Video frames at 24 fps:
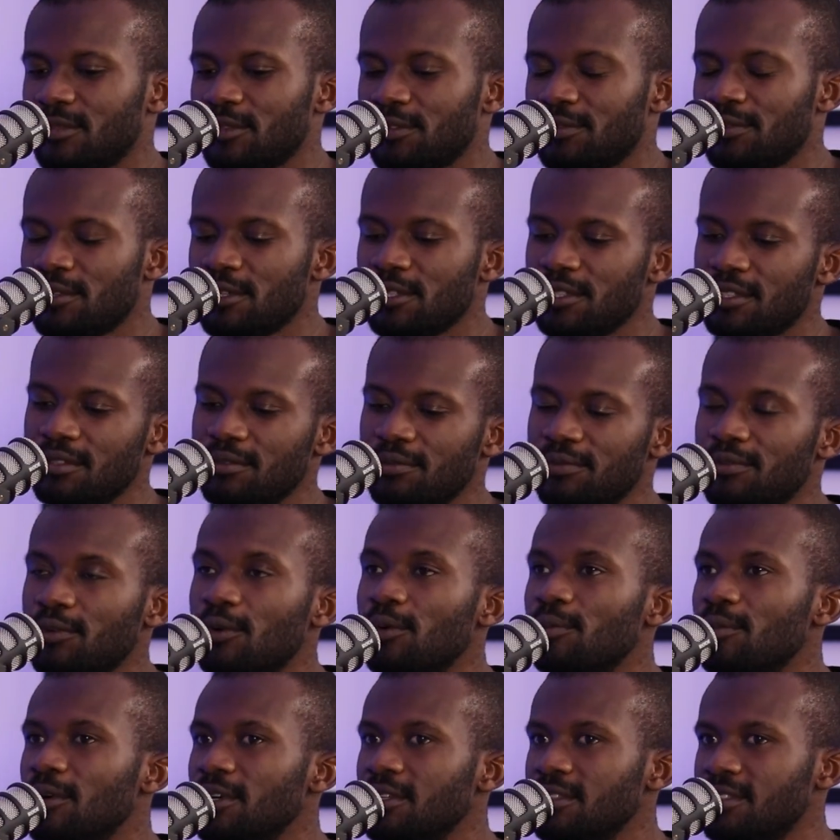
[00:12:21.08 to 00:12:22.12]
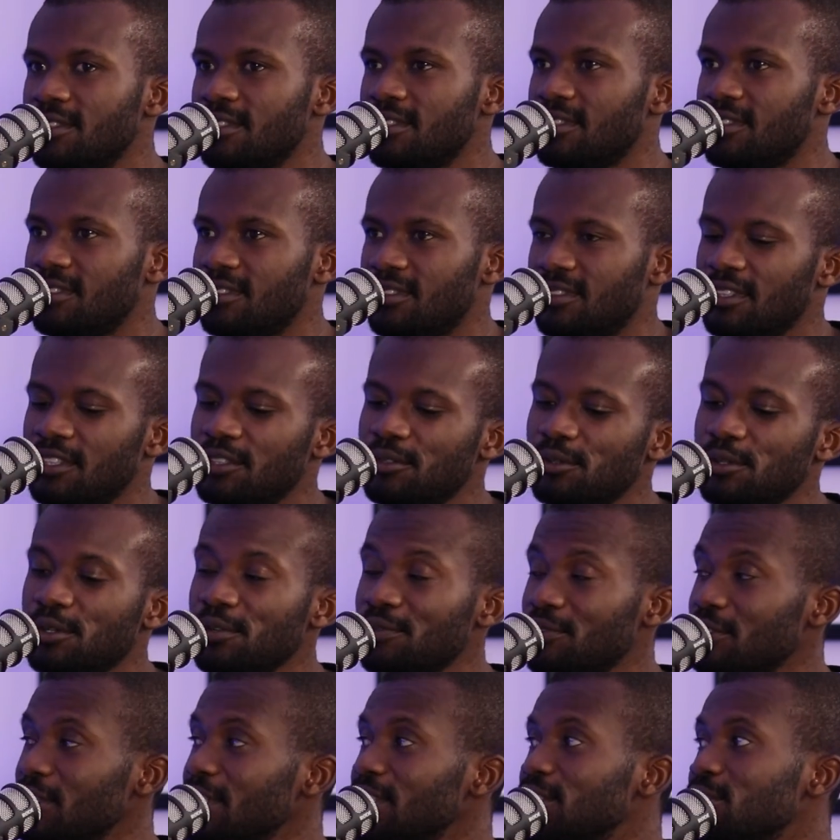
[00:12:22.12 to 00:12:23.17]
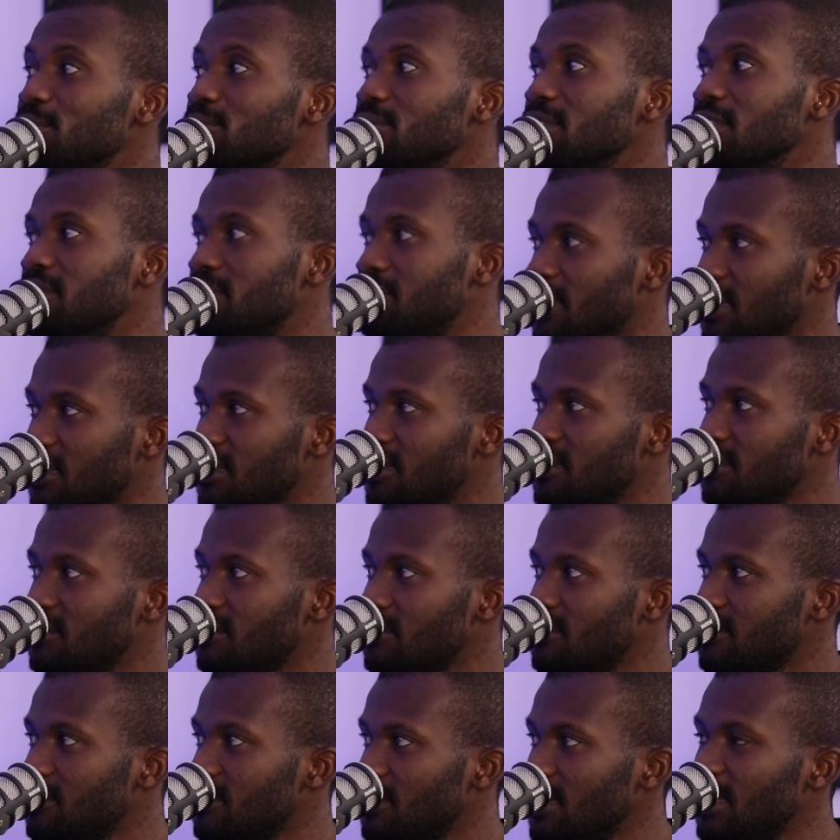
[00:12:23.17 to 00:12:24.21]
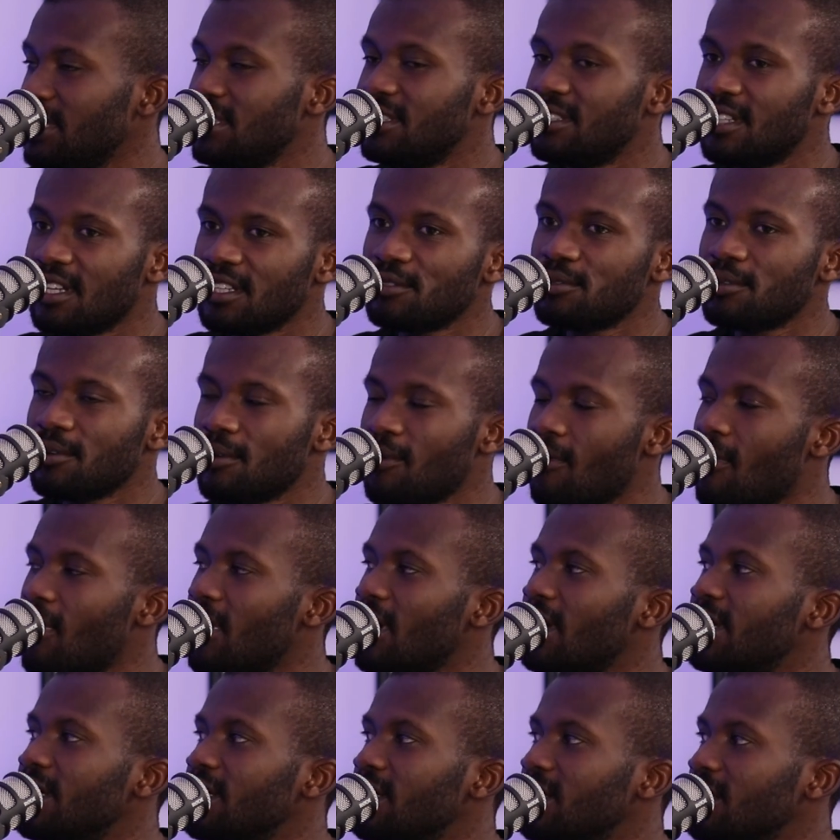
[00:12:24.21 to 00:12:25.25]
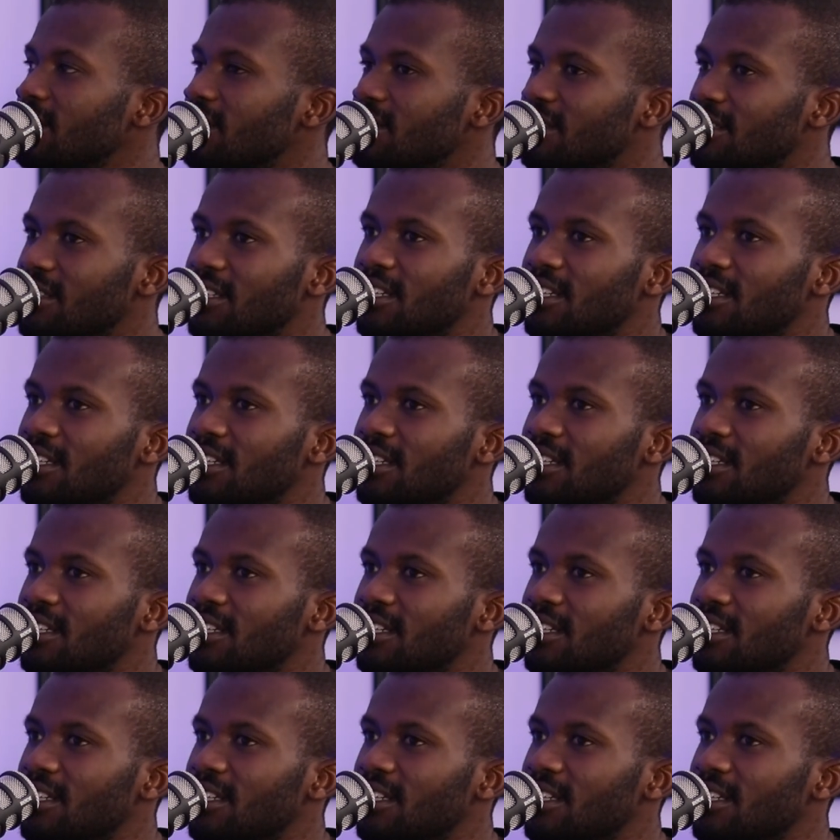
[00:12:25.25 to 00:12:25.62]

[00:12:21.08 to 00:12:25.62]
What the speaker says: first and foremost, in order for it to be effective, it does require